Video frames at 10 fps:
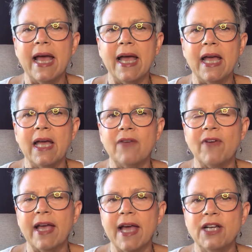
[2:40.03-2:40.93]
a
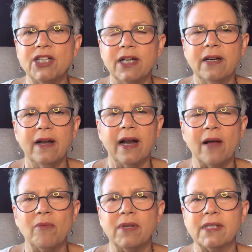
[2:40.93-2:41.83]
vacation and
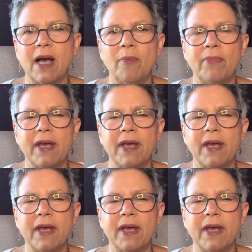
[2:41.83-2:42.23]
I was up